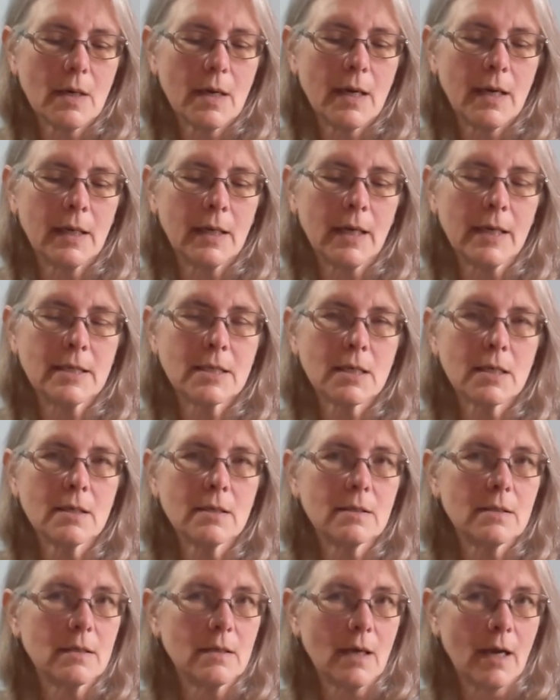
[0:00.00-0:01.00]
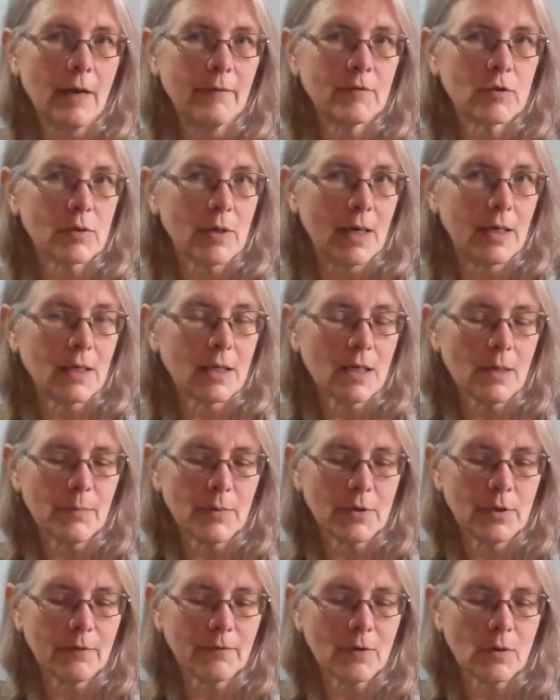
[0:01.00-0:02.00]
and I've tried a
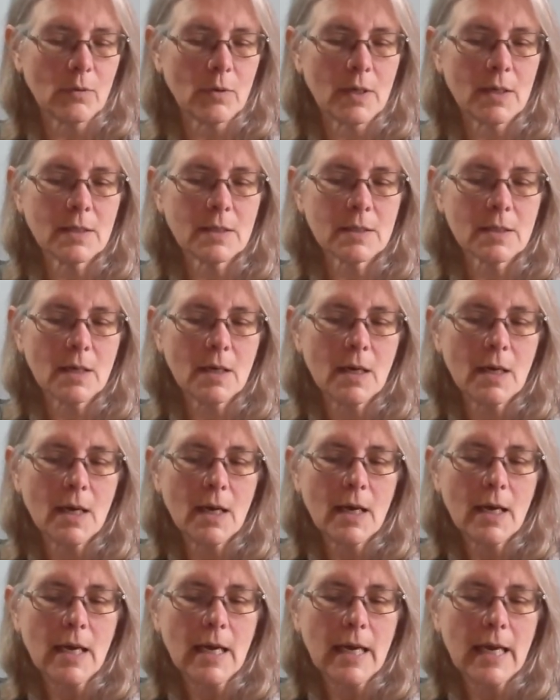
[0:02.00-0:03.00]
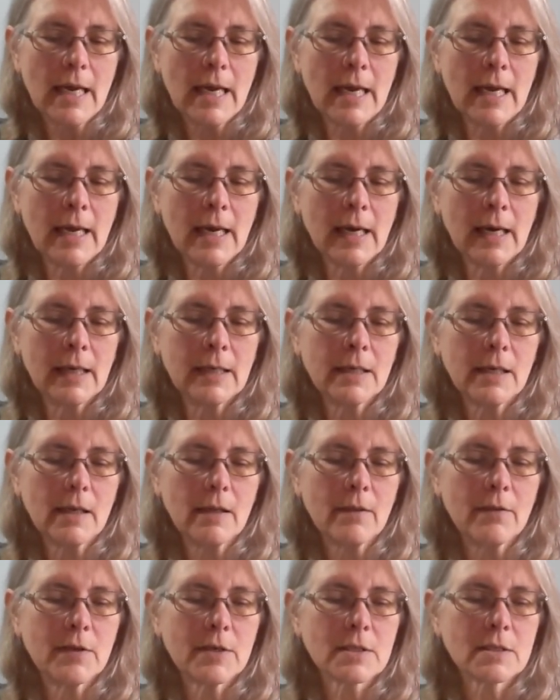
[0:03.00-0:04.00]
couple different ones, and
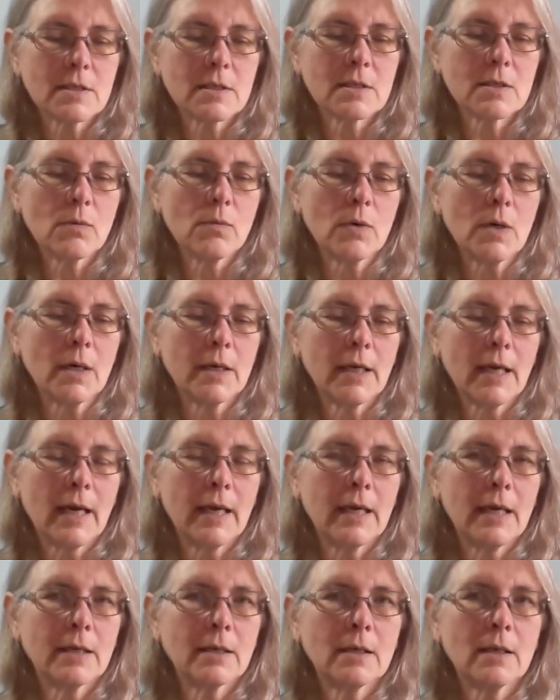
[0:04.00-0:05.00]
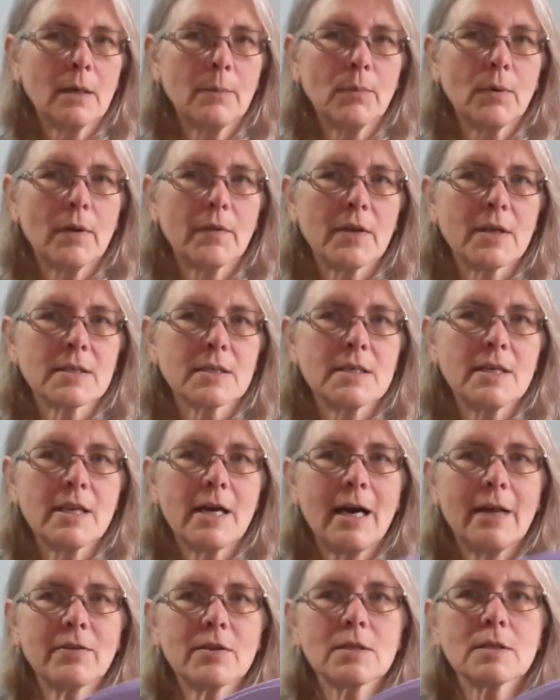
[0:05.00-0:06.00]
this is the one I ended up with. It's
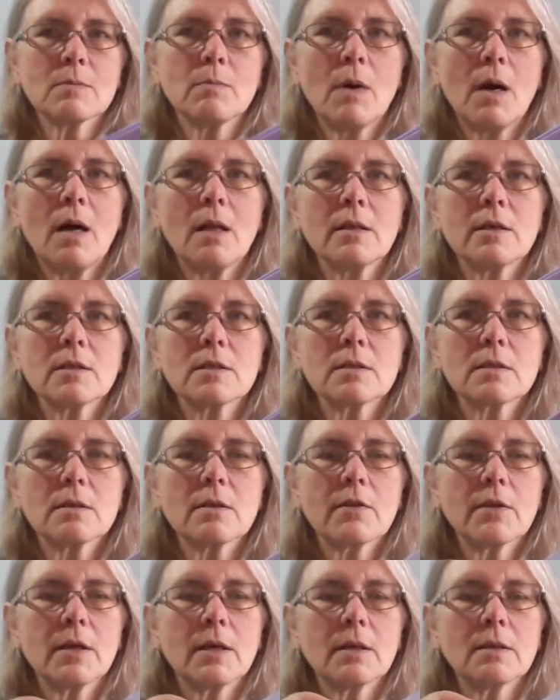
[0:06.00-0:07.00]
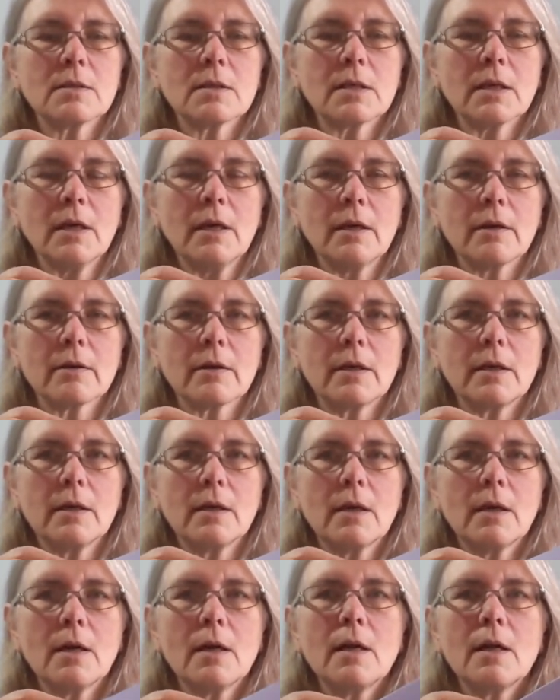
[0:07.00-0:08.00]
not the smallest thing to carry.
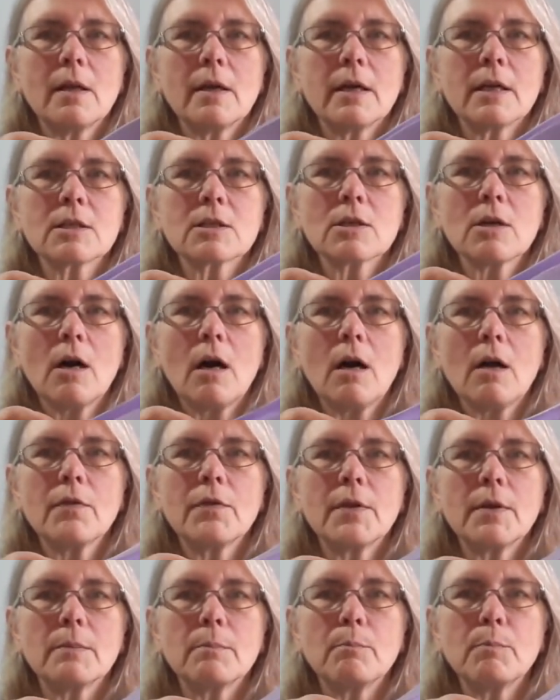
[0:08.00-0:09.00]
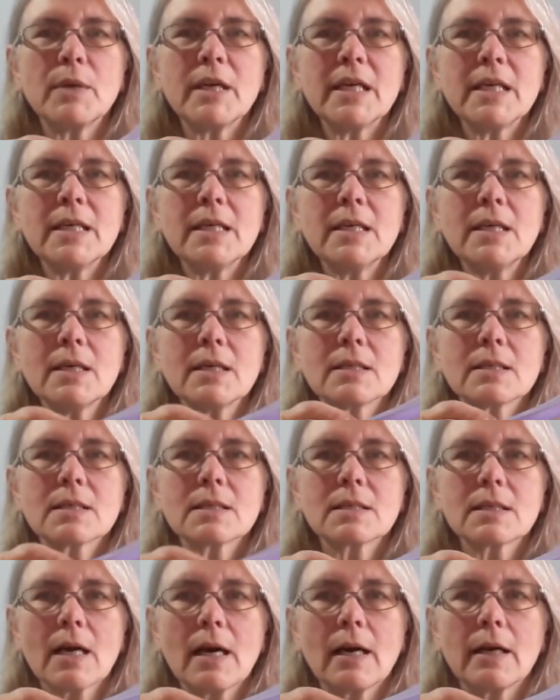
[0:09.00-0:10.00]
It's called the
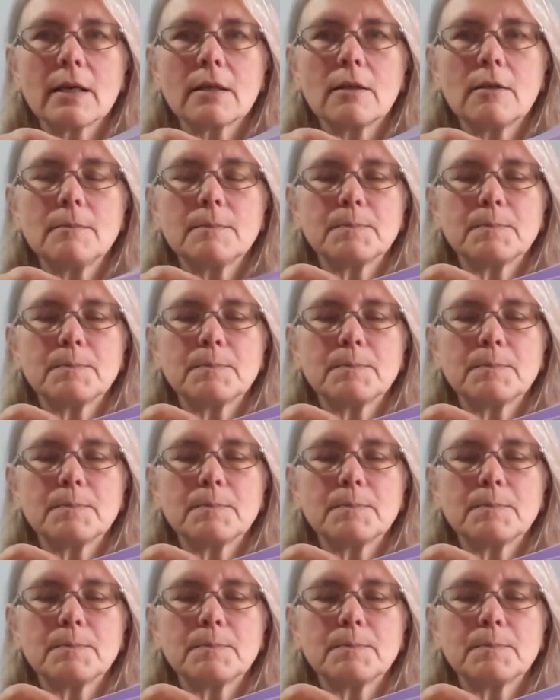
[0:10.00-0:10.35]
pStyle.